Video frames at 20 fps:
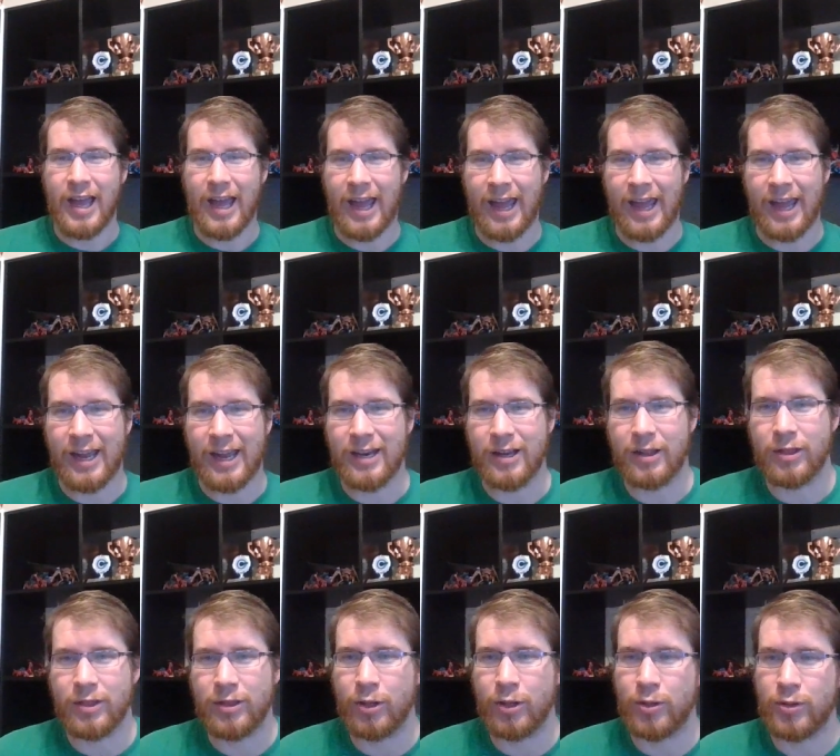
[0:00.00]
and
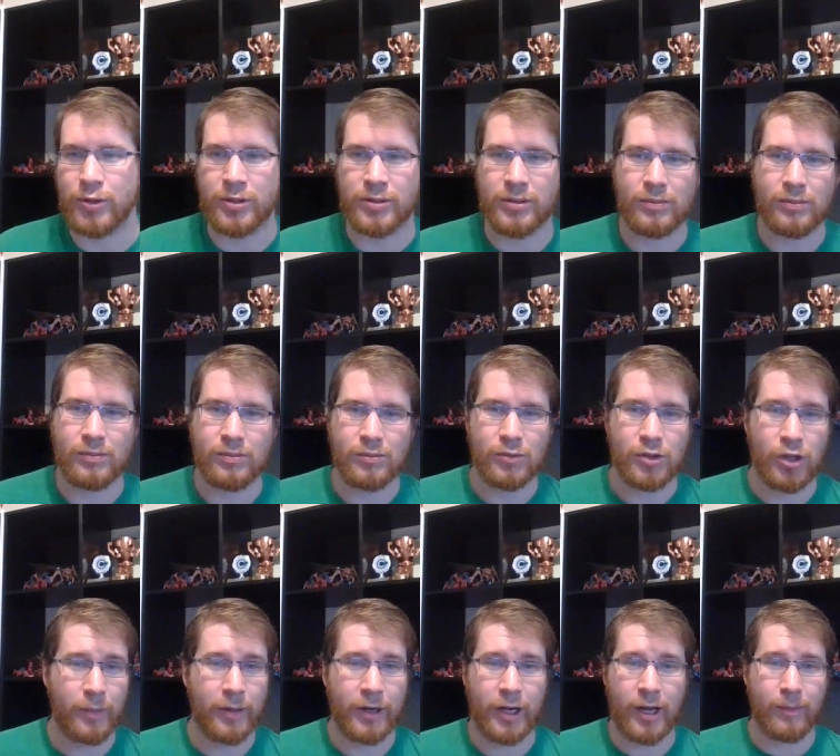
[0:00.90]
those
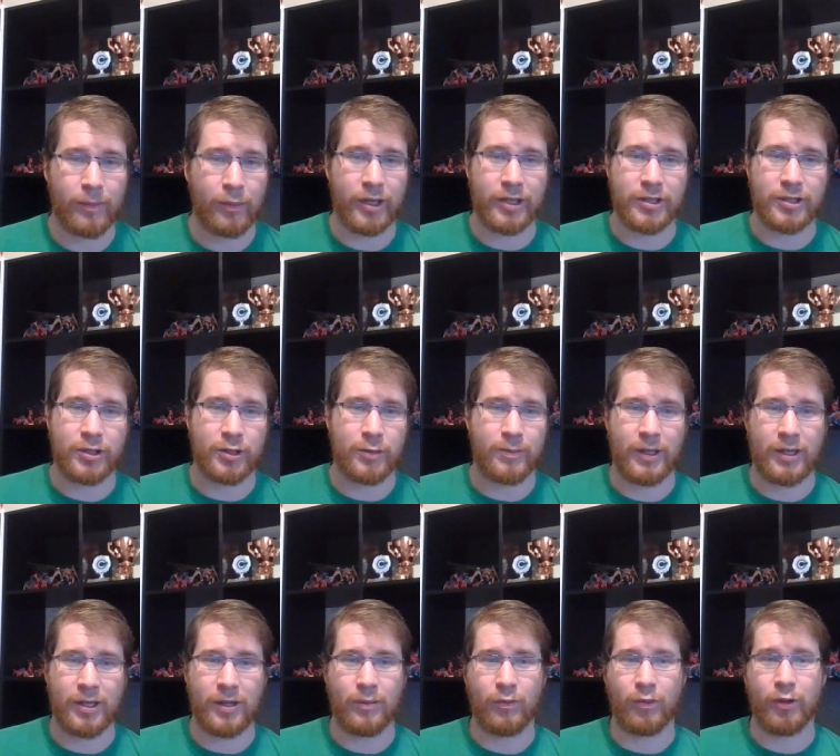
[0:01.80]
Termagant bricks just
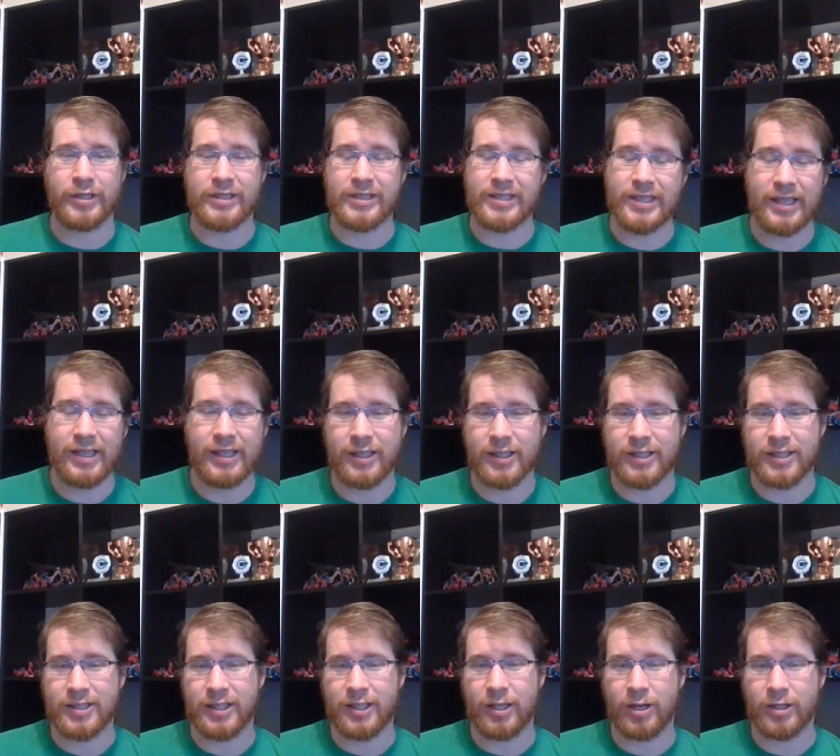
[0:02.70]
become
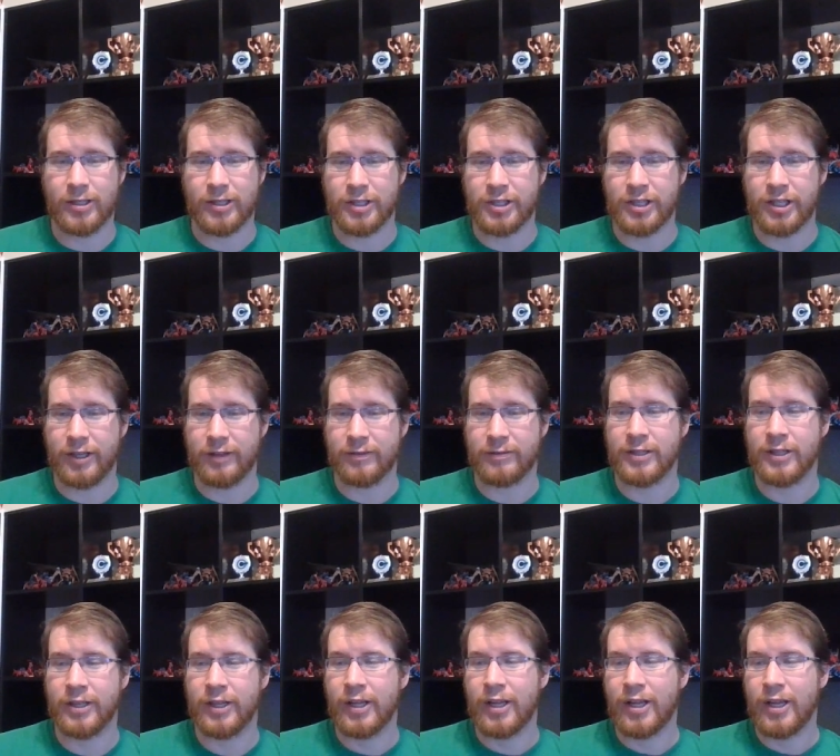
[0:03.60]
ridiculously hard to shift.
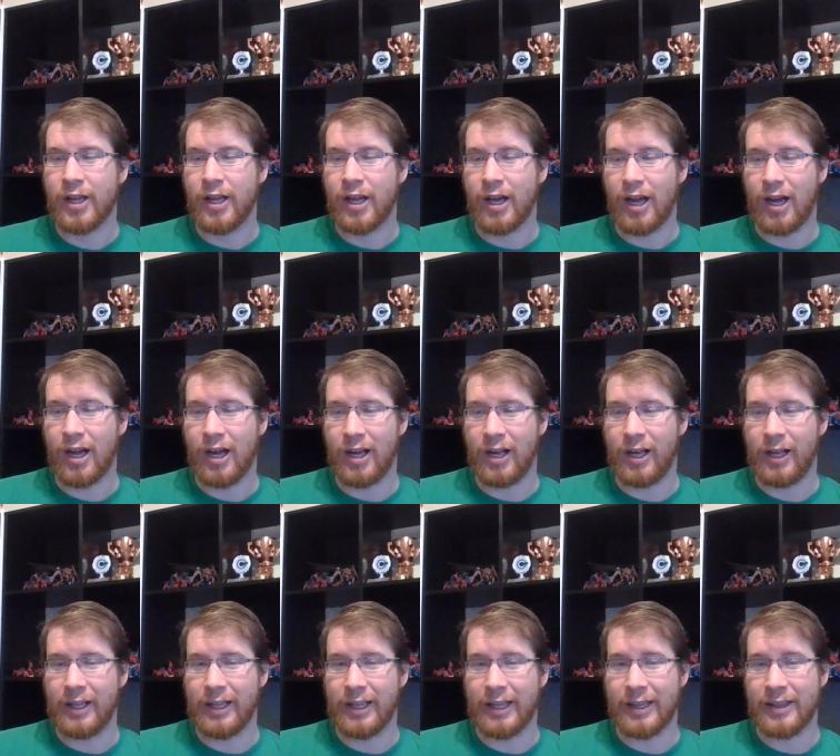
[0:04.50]

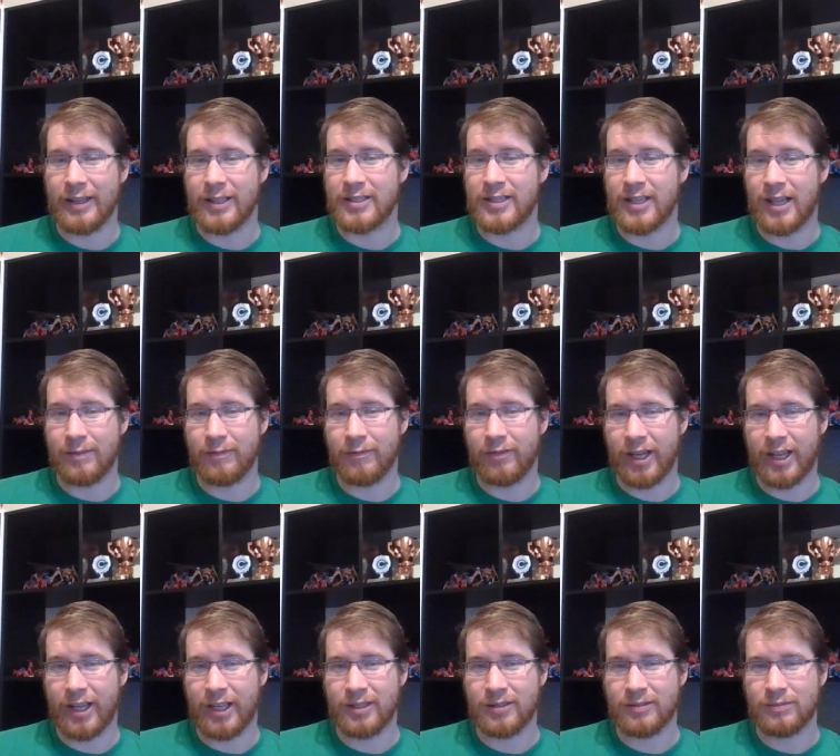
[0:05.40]
Uh, in the same
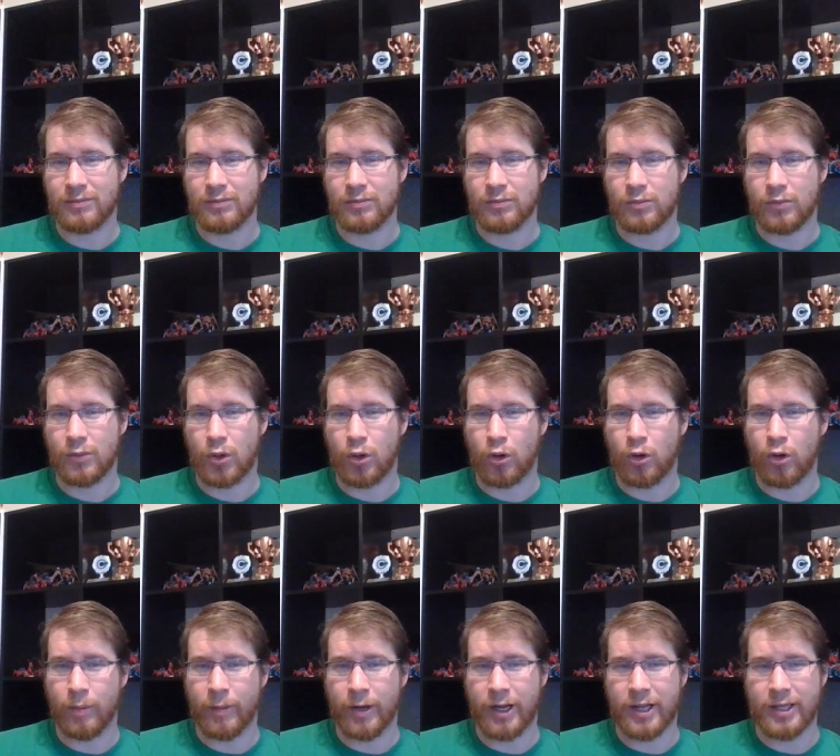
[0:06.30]
vein,
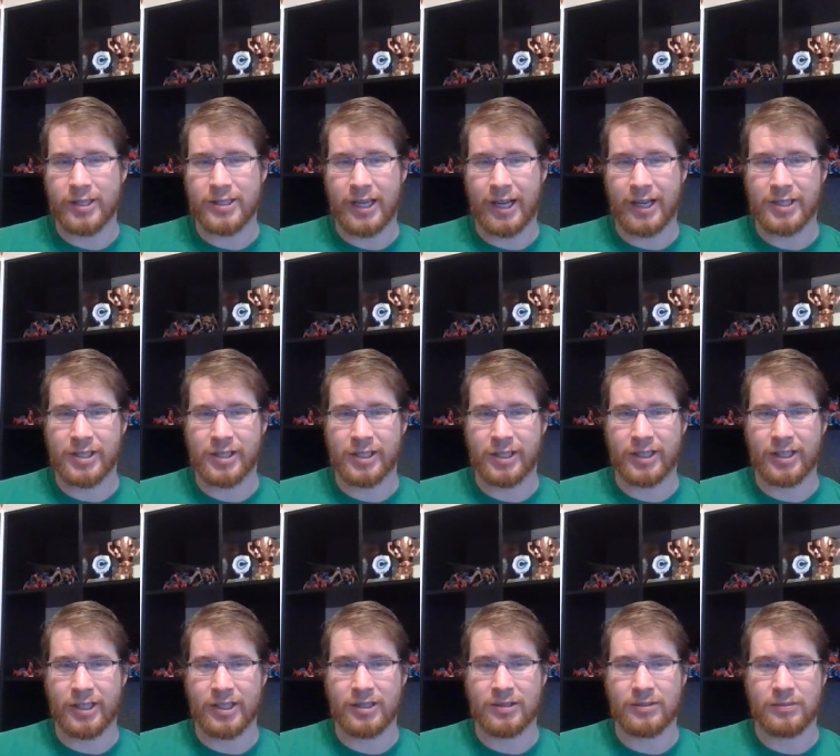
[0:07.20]
Hormagaunts
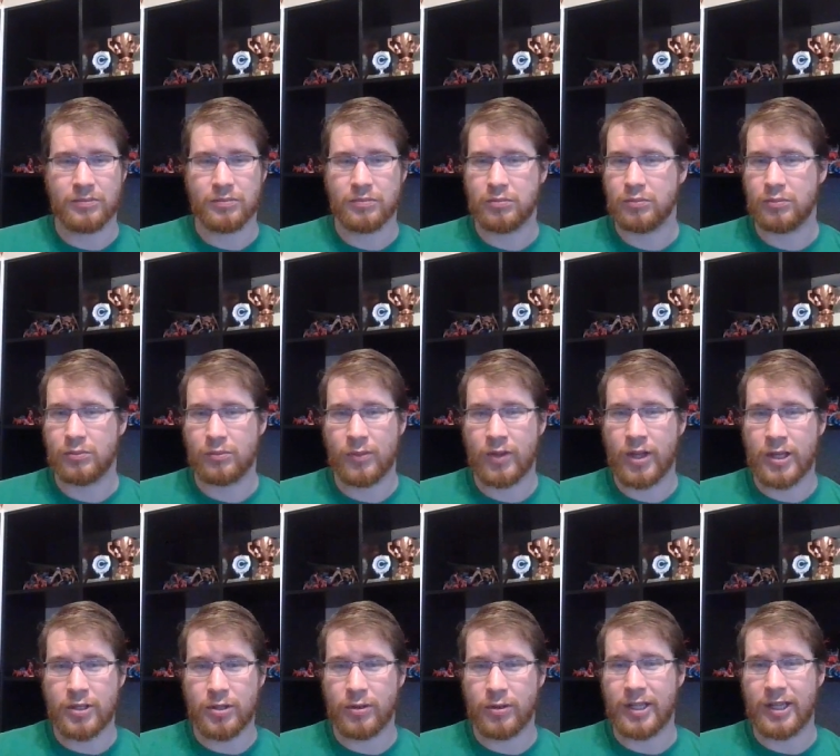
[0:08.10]
actually
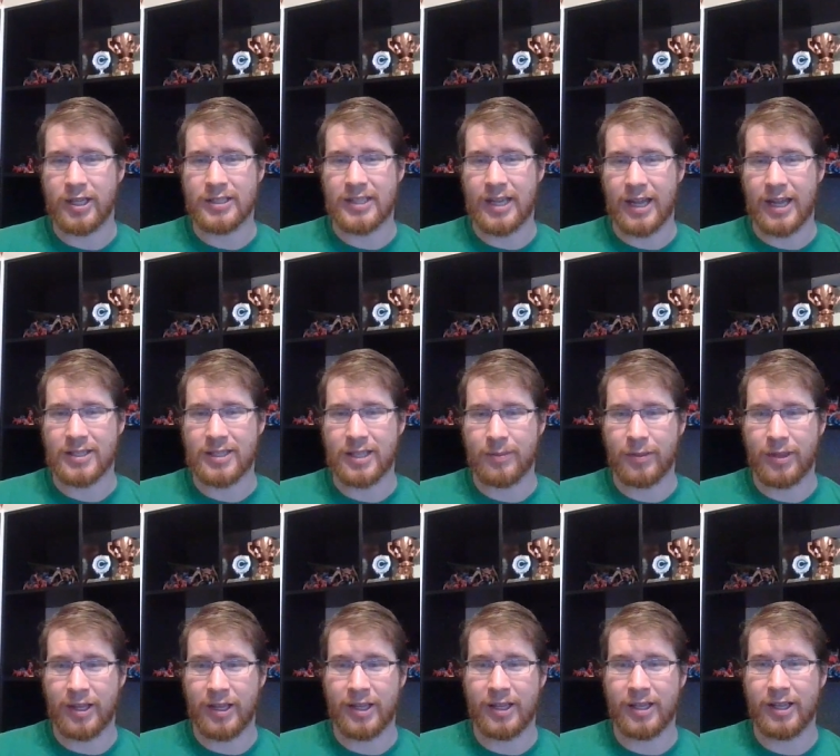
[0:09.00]
can do the exact same
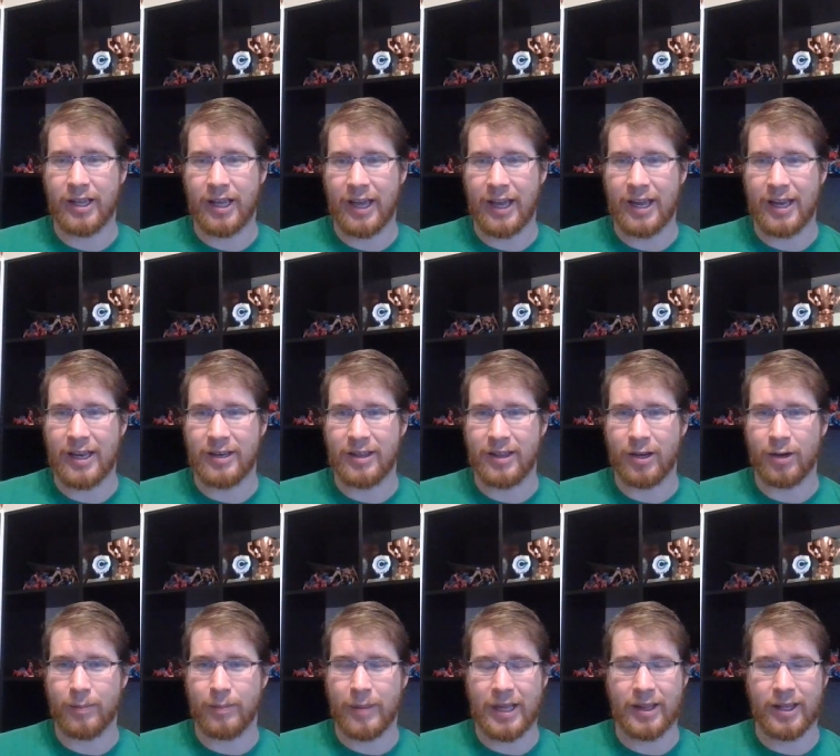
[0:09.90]
thing, and their
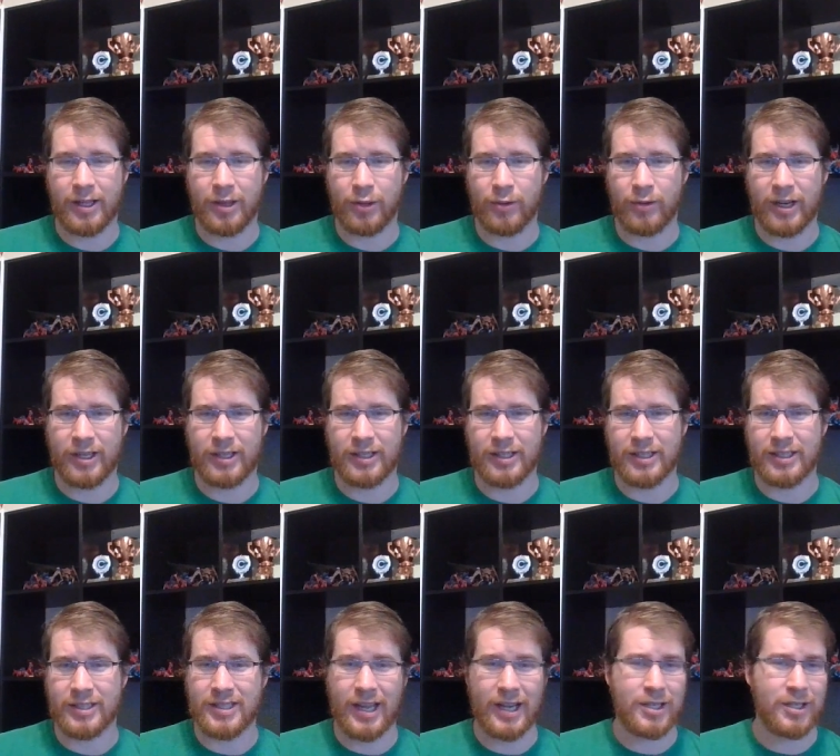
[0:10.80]
melee threat
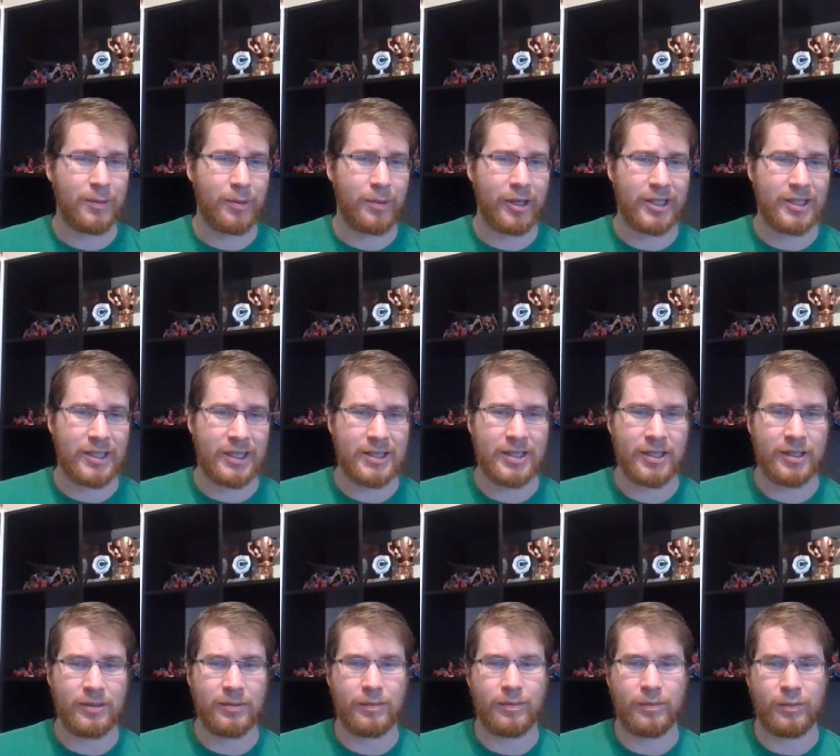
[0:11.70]
is actually pretty
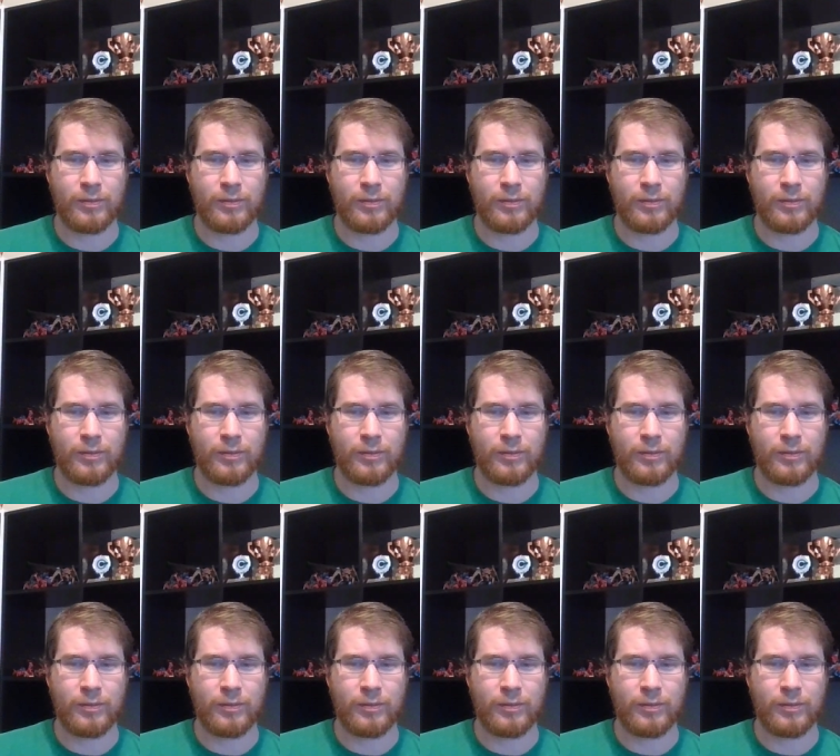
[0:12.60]
decent,